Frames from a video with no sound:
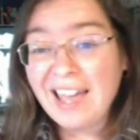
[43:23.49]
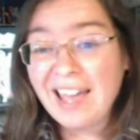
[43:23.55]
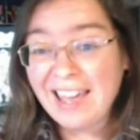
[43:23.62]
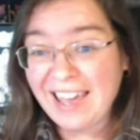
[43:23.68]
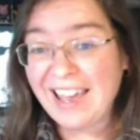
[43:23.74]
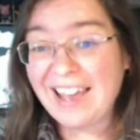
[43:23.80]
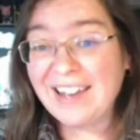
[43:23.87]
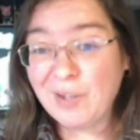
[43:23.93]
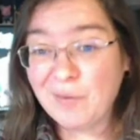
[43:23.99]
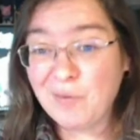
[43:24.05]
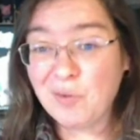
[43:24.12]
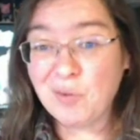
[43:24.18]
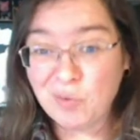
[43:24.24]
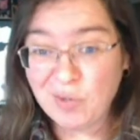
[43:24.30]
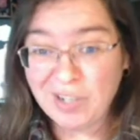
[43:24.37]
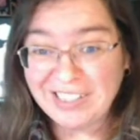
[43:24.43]
And if you
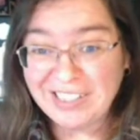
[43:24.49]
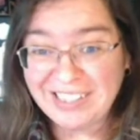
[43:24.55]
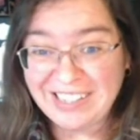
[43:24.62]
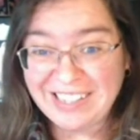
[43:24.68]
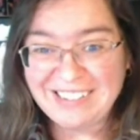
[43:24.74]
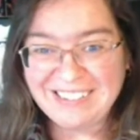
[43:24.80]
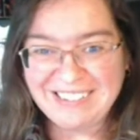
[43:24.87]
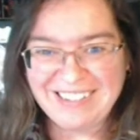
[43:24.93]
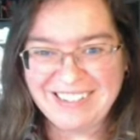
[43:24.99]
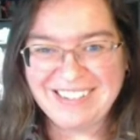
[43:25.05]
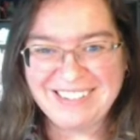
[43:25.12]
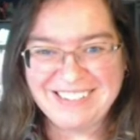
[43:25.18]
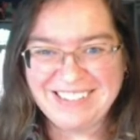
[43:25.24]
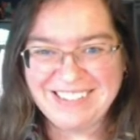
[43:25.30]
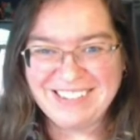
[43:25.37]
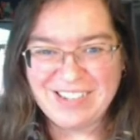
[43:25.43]
really
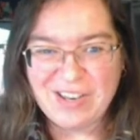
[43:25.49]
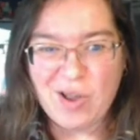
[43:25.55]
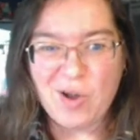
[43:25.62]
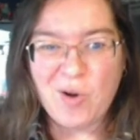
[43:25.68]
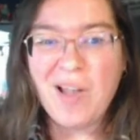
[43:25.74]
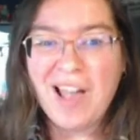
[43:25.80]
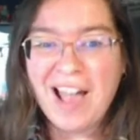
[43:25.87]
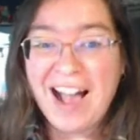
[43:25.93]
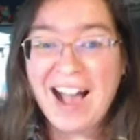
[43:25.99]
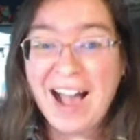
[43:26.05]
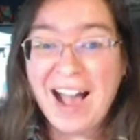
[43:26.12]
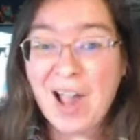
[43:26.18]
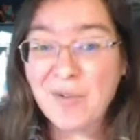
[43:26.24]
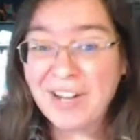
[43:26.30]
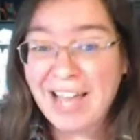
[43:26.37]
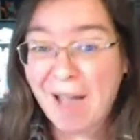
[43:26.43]
didn't know, I
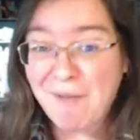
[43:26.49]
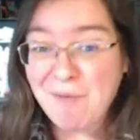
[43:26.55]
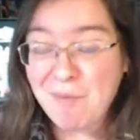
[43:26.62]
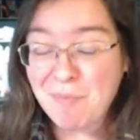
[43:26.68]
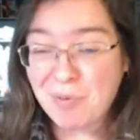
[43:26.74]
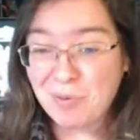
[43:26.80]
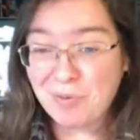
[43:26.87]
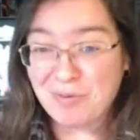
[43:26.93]
already have a proof for